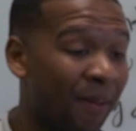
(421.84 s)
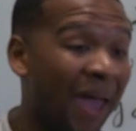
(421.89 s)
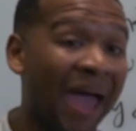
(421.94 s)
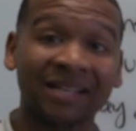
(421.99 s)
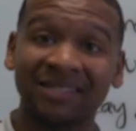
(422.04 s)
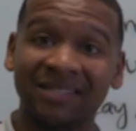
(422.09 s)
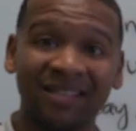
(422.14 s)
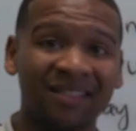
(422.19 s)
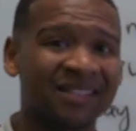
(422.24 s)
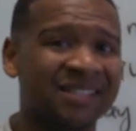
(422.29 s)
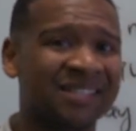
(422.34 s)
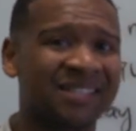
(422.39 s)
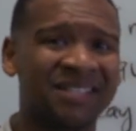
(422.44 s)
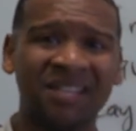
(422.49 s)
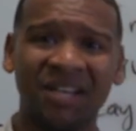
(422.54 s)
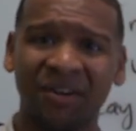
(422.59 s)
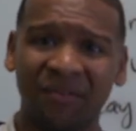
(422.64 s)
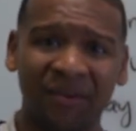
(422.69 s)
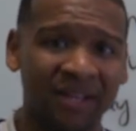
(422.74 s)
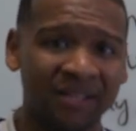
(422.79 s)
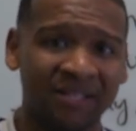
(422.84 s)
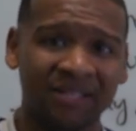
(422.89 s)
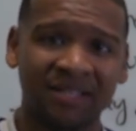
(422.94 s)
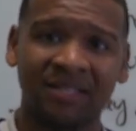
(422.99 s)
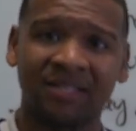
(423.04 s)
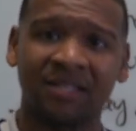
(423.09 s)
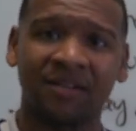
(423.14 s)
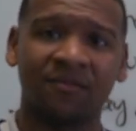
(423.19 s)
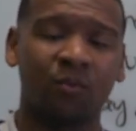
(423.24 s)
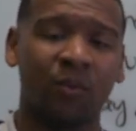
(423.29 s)
back to the
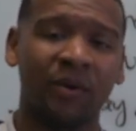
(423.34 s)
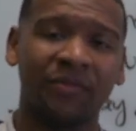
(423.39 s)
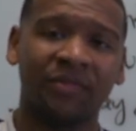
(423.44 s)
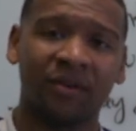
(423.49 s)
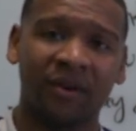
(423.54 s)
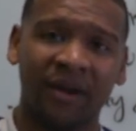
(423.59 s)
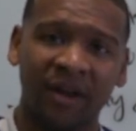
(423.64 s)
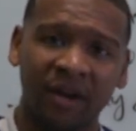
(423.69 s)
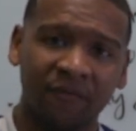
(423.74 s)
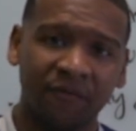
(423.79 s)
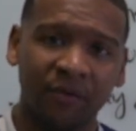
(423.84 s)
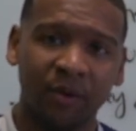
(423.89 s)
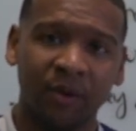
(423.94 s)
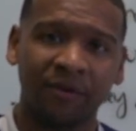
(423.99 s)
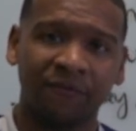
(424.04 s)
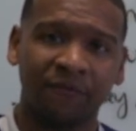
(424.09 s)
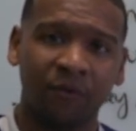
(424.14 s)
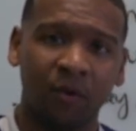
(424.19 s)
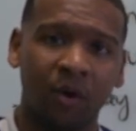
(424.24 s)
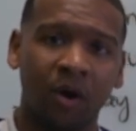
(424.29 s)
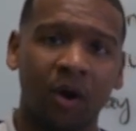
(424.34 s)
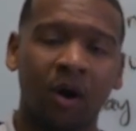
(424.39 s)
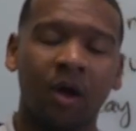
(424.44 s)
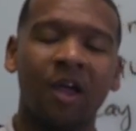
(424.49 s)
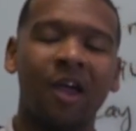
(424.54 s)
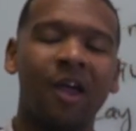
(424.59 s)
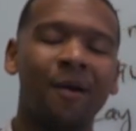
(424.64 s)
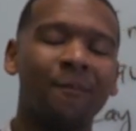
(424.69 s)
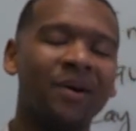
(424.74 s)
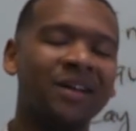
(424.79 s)
seriousness of what they're interviewing for.
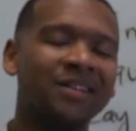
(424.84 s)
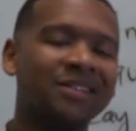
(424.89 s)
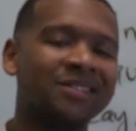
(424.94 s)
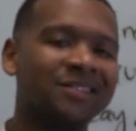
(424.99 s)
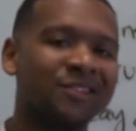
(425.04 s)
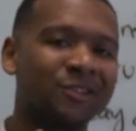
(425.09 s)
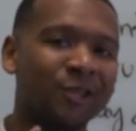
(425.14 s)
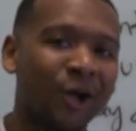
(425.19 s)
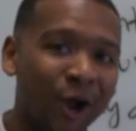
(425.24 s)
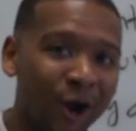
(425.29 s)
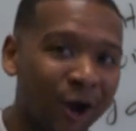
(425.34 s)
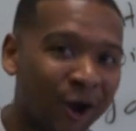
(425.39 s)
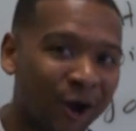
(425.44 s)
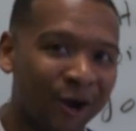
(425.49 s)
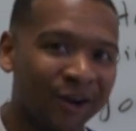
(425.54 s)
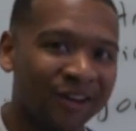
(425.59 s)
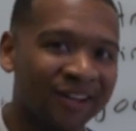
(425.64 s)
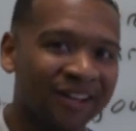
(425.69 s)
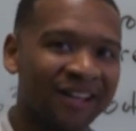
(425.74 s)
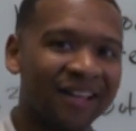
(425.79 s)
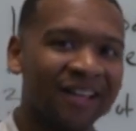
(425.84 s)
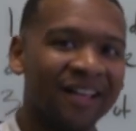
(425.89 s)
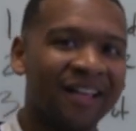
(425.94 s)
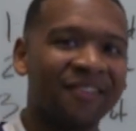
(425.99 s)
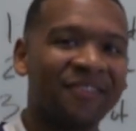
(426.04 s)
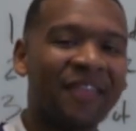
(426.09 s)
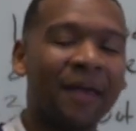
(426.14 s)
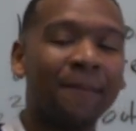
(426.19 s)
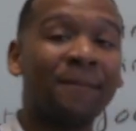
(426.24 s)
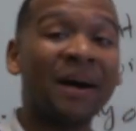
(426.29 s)
But third,
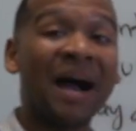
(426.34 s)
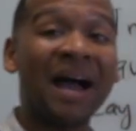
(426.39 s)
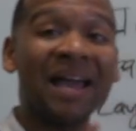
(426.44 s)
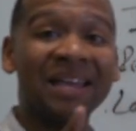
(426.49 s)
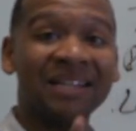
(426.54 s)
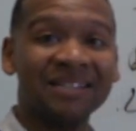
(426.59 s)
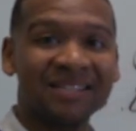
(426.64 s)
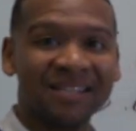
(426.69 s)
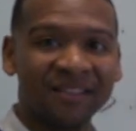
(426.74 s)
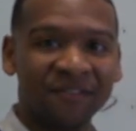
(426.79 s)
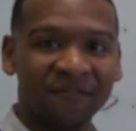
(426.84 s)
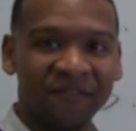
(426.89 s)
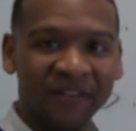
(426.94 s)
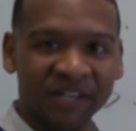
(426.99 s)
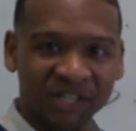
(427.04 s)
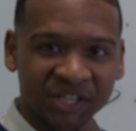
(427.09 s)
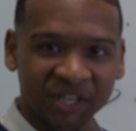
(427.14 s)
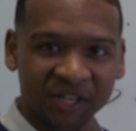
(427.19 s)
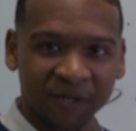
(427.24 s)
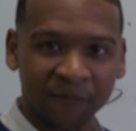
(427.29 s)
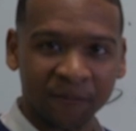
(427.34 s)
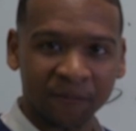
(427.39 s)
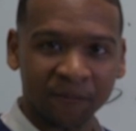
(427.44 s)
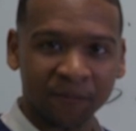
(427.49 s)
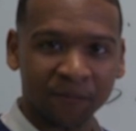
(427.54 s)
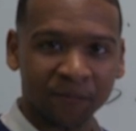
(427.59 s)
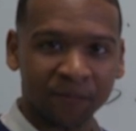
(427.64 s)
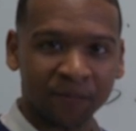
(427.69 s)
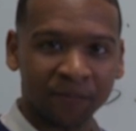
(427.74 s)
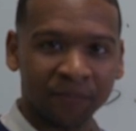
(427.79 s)
they buy into the vision.
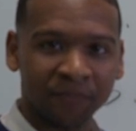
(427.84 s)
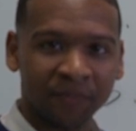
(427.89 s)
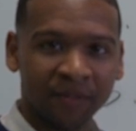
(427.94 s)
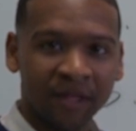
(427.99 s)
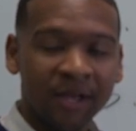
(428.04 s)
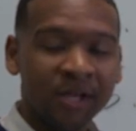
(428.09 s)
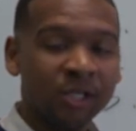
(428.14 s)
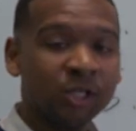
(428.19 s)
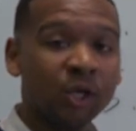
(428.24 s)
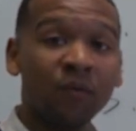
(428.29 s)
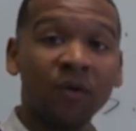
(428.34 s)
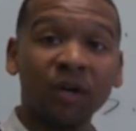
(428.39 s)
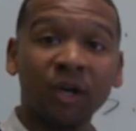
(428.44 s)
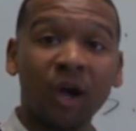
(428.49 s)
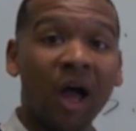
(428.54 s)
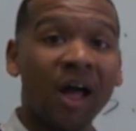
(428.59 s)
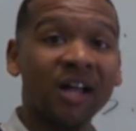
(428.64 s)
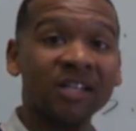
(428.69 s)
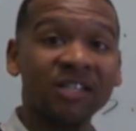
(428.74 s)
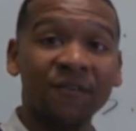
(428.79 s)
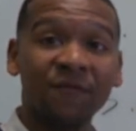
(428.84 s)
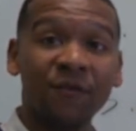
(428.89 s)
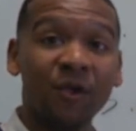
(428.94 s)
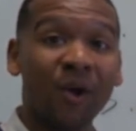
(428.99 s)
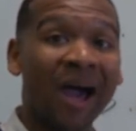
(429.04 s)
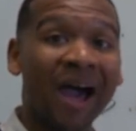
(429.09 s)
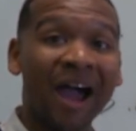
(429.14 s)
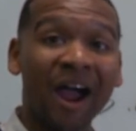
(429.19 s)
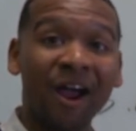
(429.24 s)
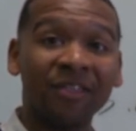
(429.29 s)
So regardless if you
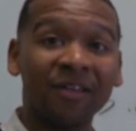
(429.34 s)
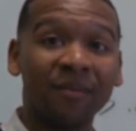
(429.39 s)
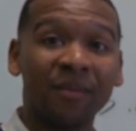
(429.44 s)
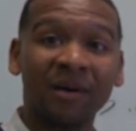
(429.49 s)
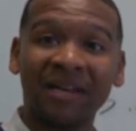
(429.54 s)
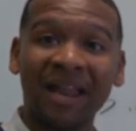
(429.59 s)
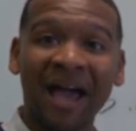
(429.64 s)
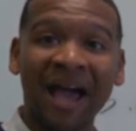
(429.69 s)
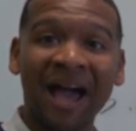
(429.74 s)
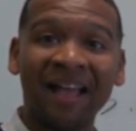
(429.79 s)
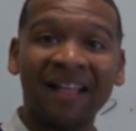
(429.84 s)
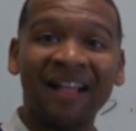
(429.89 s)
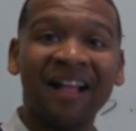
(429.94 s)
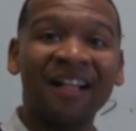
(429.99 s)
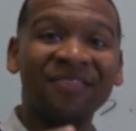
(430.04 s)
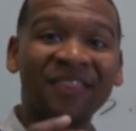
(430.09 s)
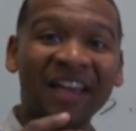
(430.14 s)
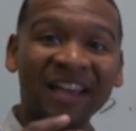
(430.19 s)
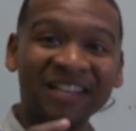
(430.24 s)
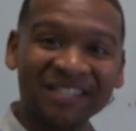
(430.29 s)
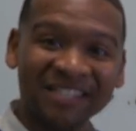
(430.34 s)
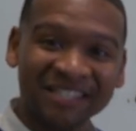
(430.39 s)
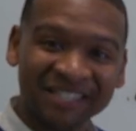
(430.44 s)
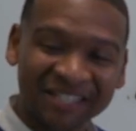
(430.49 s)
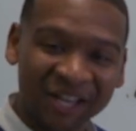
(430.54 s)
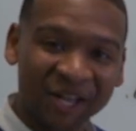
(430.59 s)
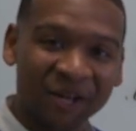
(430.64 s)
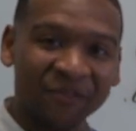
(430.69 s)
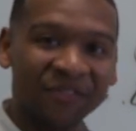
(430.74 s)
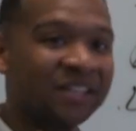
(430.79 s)
hire them or not, this
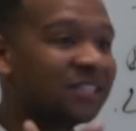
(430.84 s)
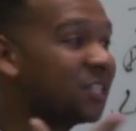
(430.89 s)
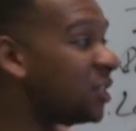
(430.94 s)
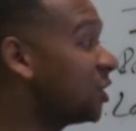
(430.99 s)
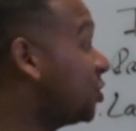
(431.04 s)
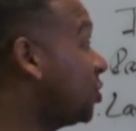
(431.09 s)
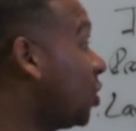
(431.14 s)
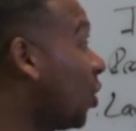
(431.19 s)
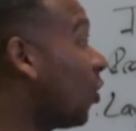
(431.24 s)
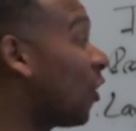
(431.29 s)
is